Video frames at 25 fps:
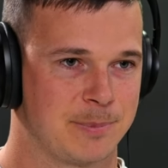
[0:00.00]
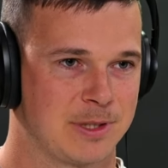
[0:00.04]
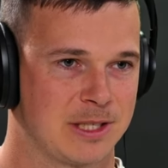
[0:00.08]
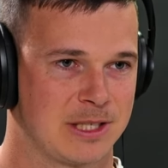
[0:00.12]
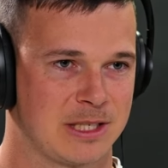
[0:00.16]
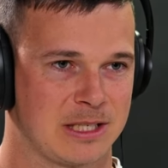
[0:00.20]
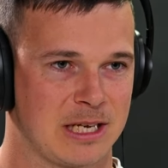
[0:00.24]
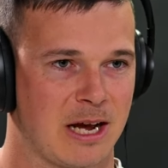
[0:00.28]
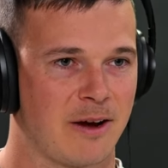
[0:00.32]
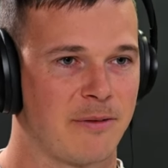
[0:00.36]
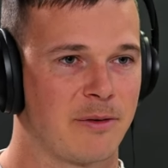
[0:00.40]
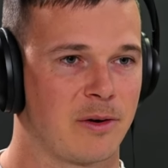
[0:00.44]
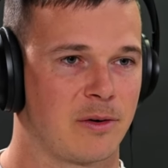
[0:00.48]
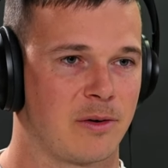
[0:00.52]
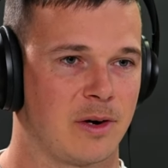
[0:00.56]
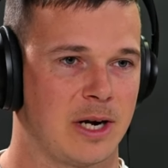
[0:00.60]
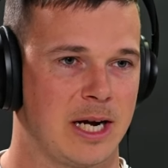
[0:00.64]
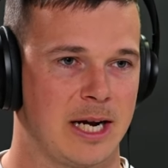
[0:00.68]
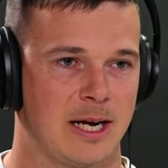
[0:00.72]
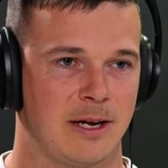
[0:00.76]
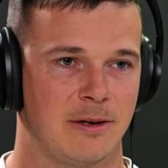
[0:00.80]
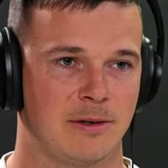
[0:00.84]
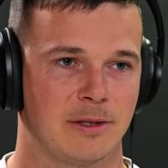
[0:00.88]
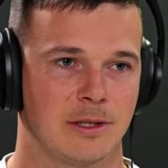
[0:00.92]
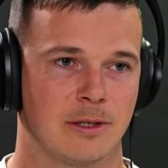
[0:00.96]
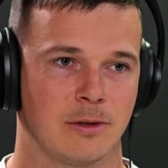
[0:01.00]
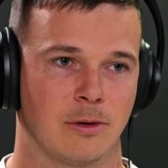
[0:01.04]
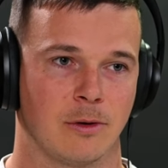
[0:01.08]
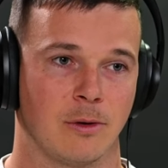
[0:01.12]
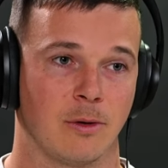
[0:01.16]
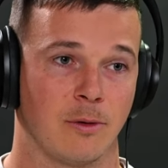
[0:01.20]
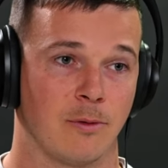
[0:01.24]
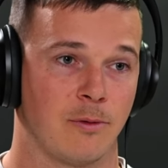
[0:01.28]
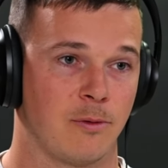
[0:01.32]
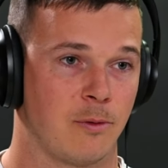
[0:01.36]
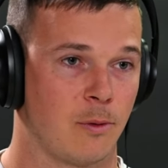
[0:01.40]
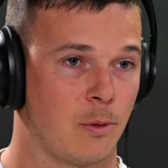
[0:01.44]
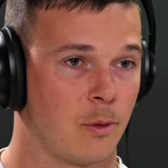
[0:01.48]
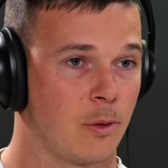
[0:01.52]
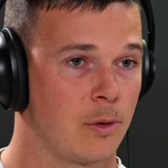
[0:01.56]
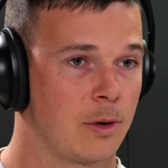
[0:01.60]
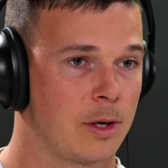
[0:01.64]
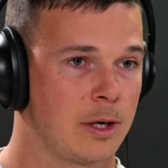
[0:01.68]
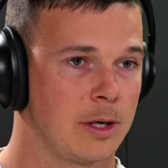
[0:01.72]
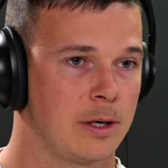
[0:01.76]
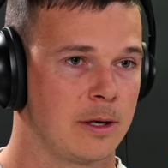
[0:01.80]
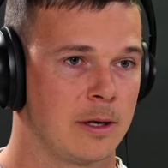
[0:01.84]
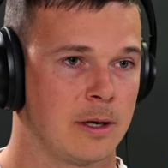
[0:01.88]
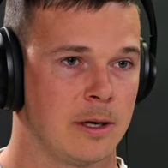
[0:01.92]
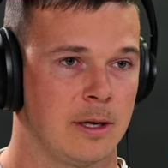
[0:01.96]
stuff around it or for
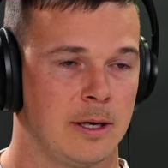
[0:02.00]
it.